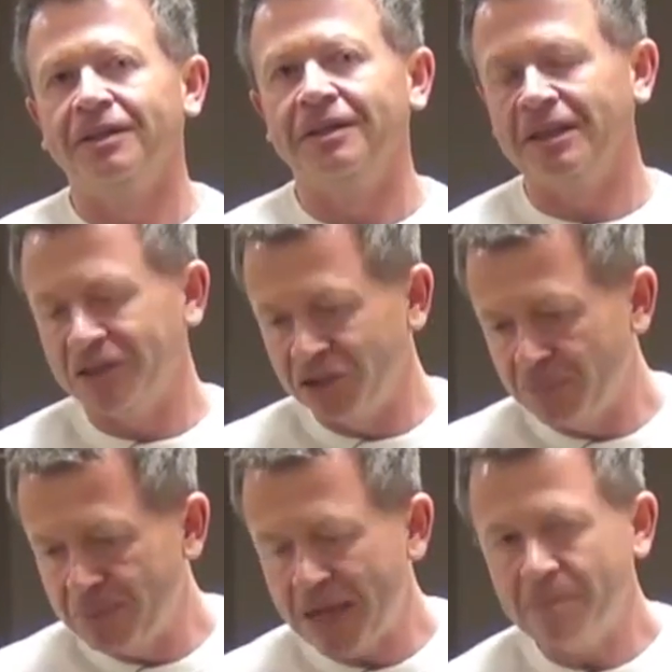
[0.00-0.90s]
these are
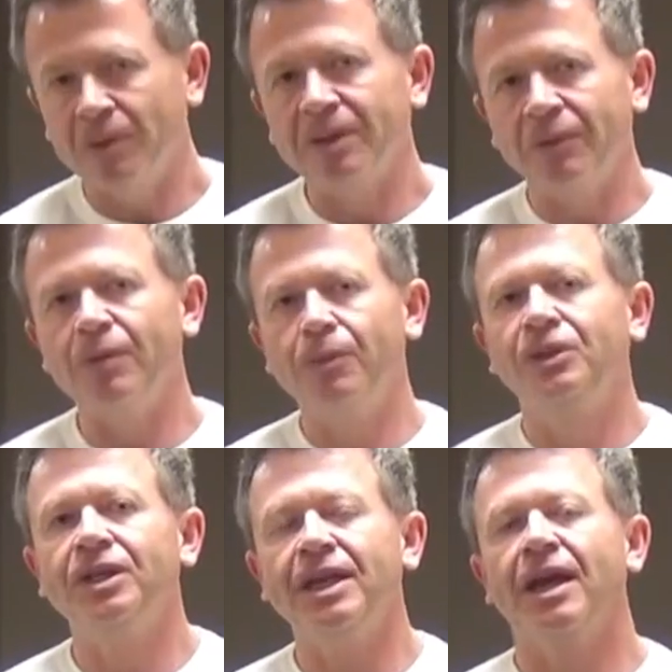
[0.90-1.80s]
the people that we
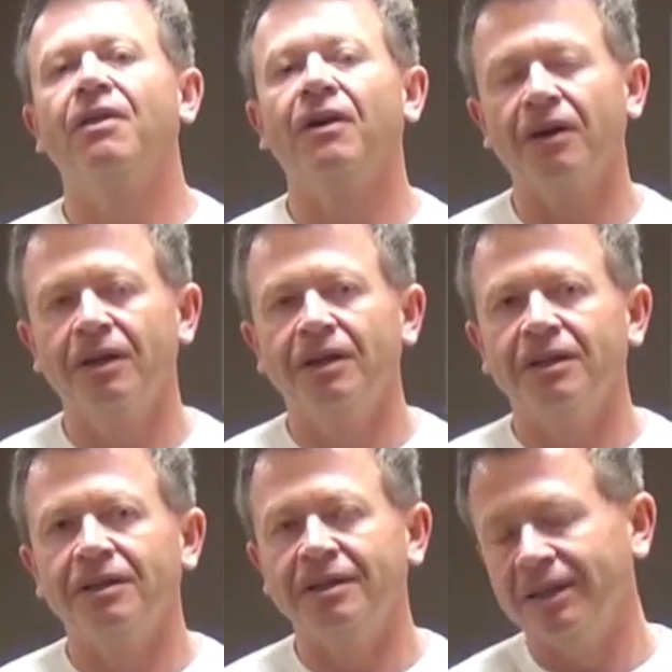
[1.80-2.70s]
put together,
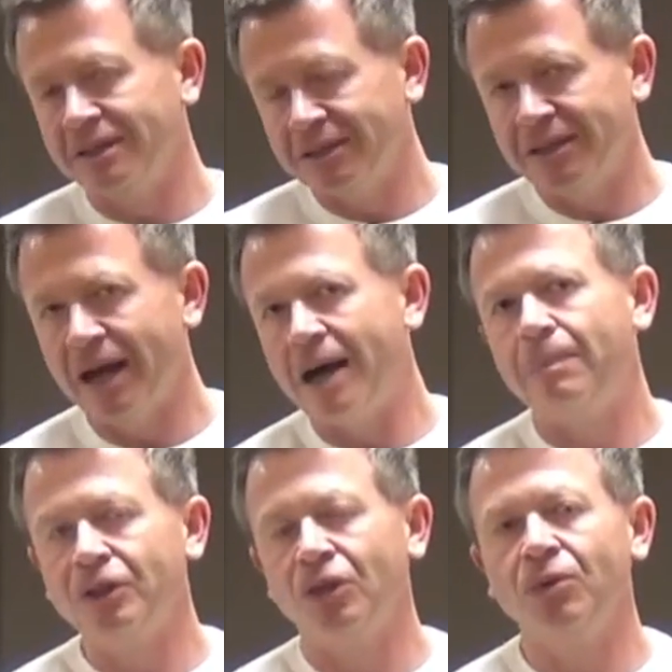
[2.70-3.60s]
this is the
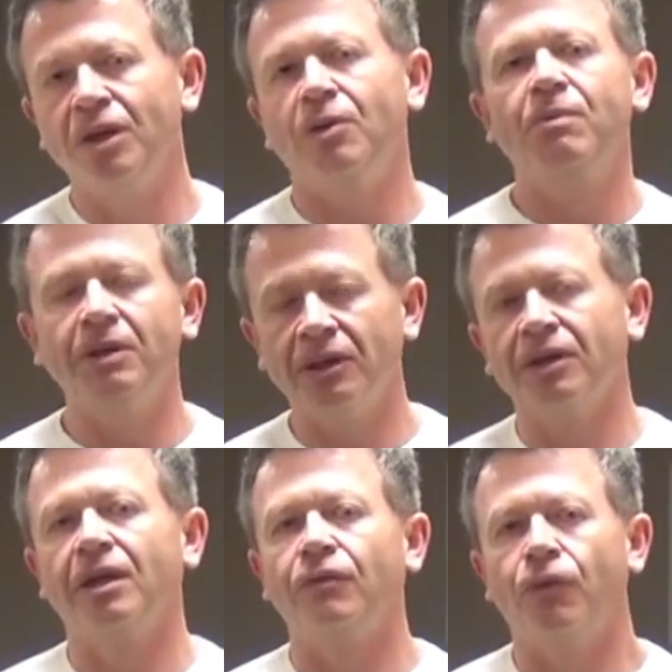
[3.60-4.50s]
opportunity we've been
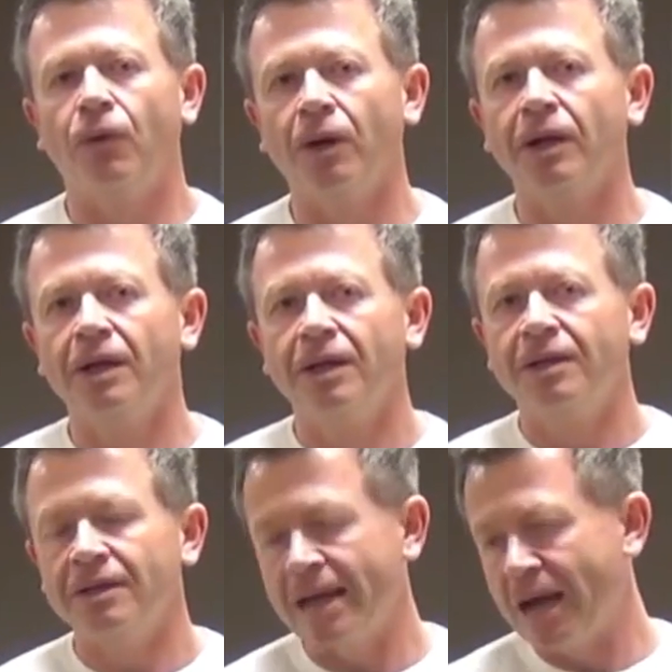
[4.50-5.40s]
looking for,
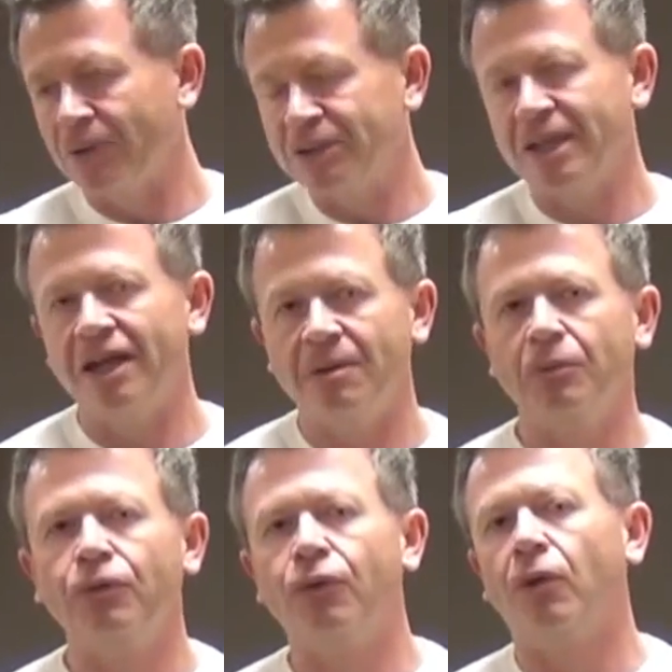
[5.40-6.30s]
now it's time to
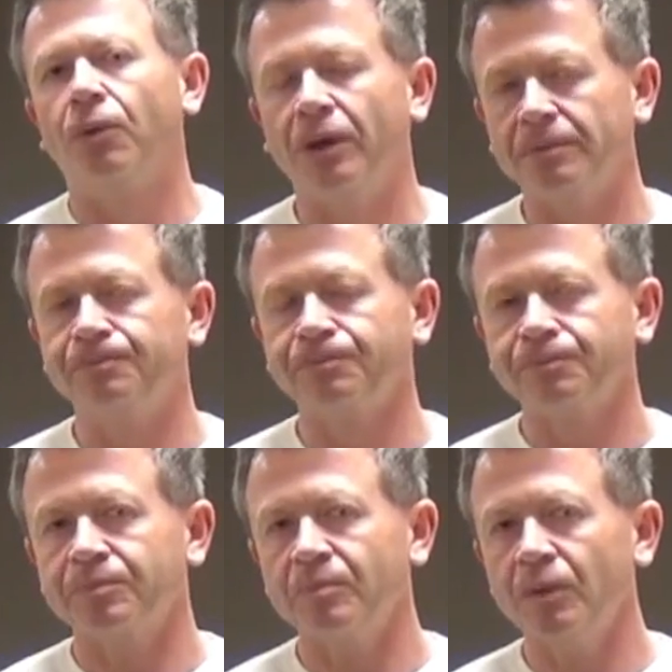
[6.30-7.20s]
move forward.
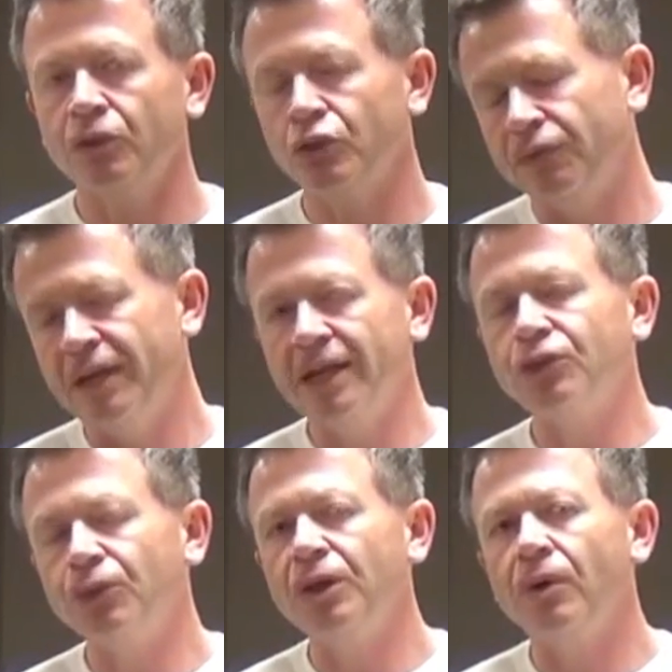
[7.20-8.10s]
So if
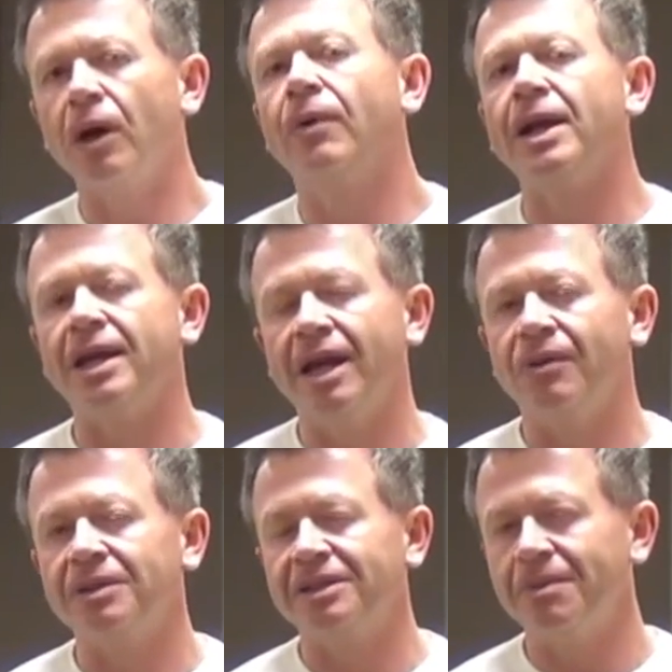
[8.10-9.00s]
that's where you are right
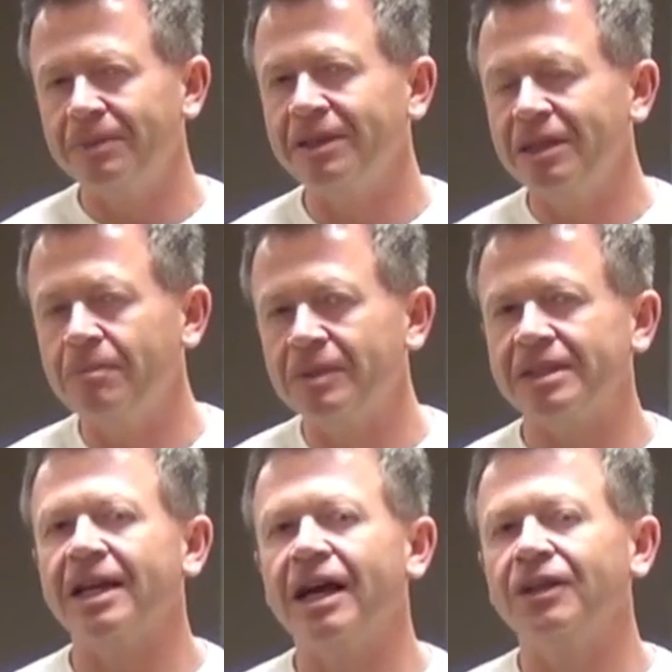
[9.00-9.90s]
now and something deep
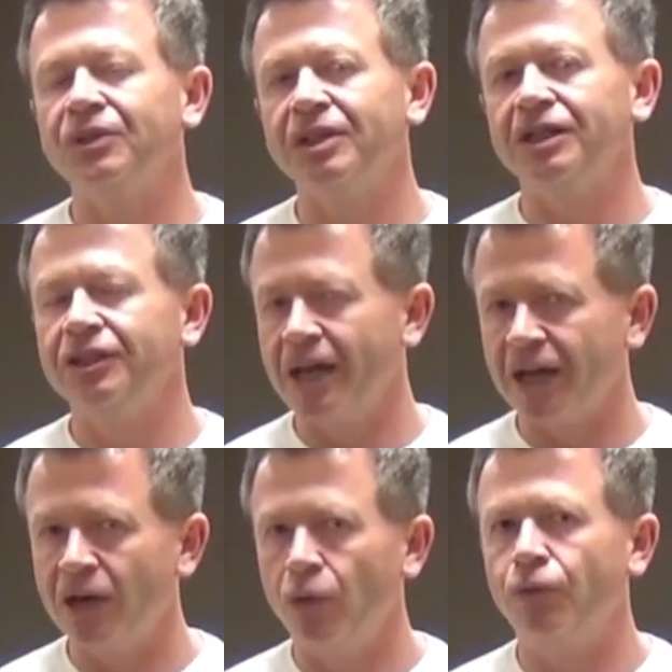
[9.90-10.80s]
inside of you says you got
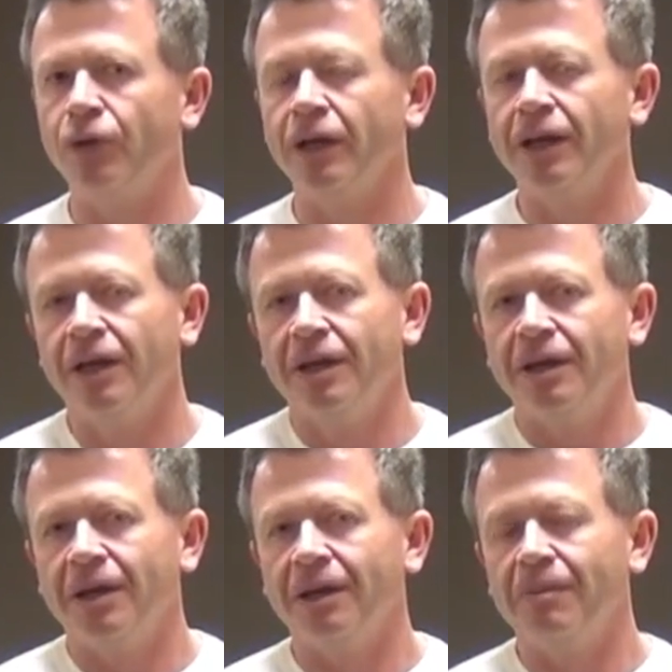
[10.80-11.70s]
to go for it,
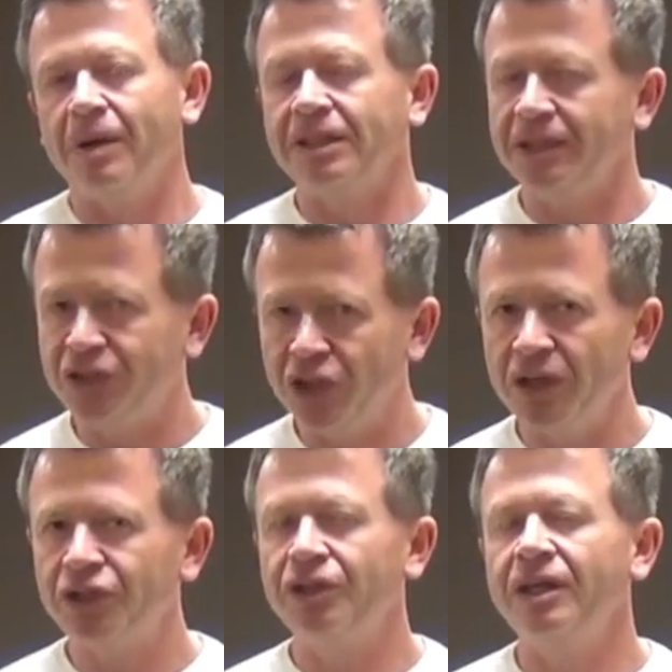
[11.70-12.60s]
uh, my
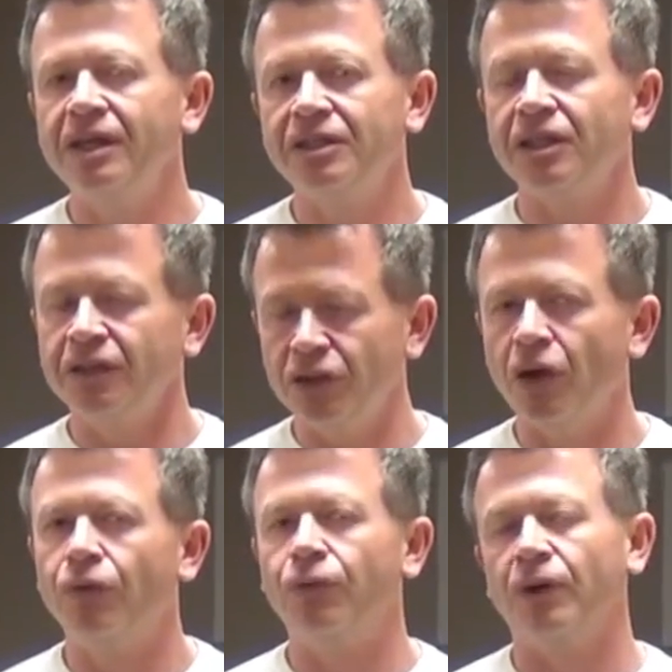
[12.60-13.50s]
suggestion is you
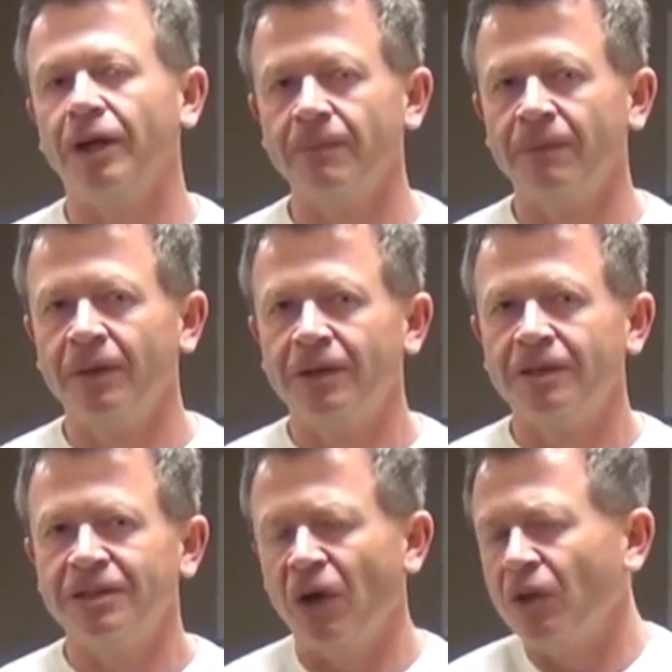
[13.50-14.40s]
go for it.
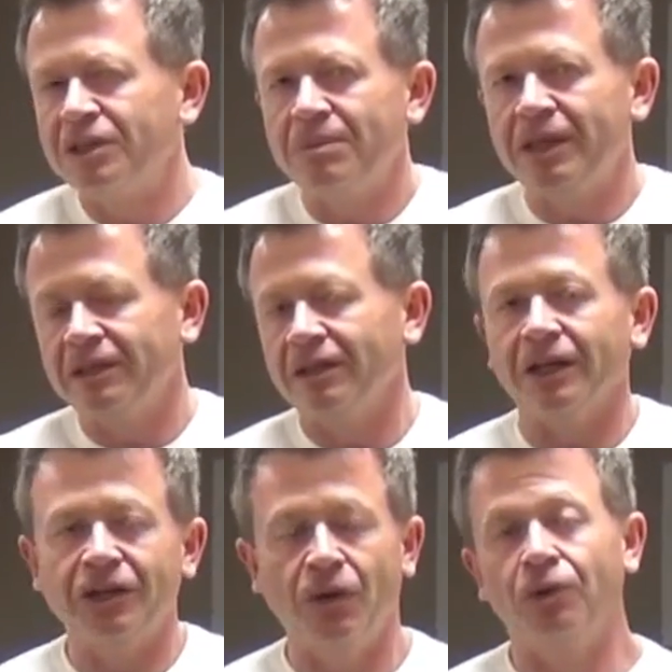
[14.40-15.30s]
See, ultimately,
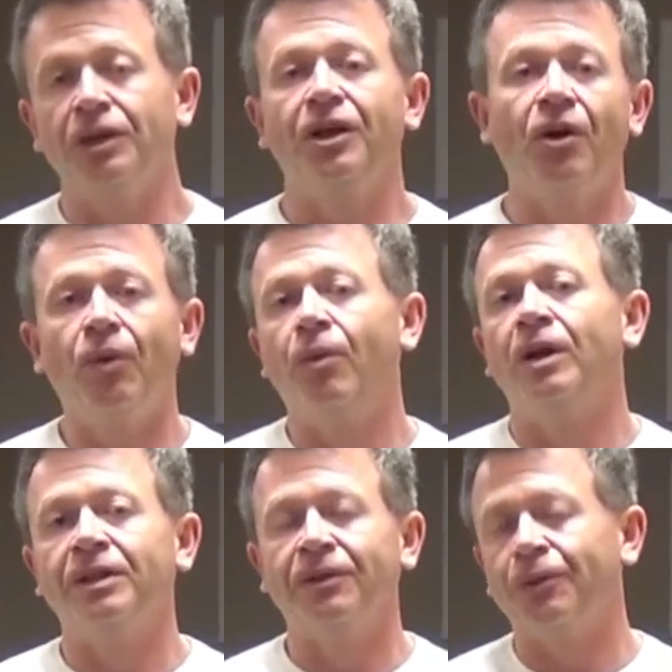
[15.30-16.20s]
look, you only go
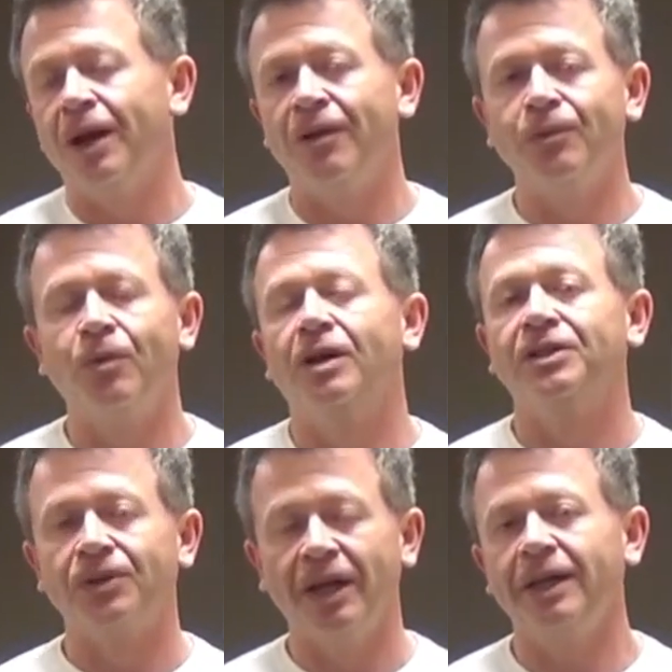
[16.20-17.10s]
one around
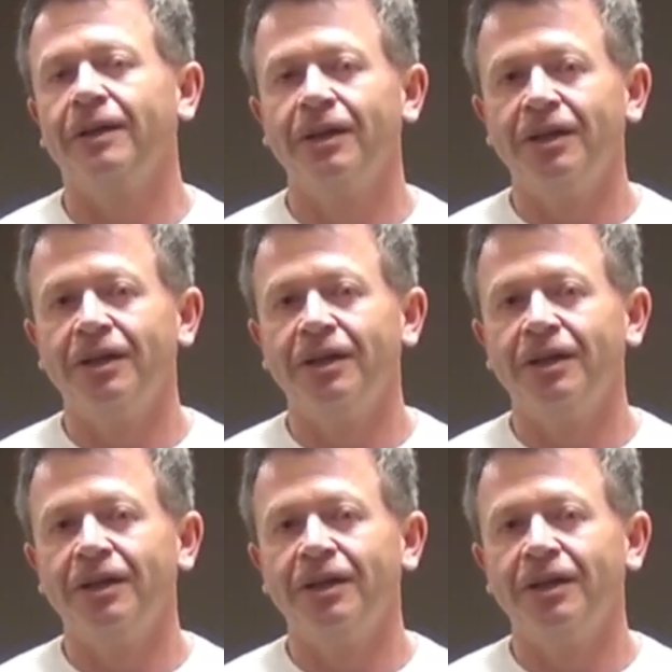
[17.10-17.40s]
once, right?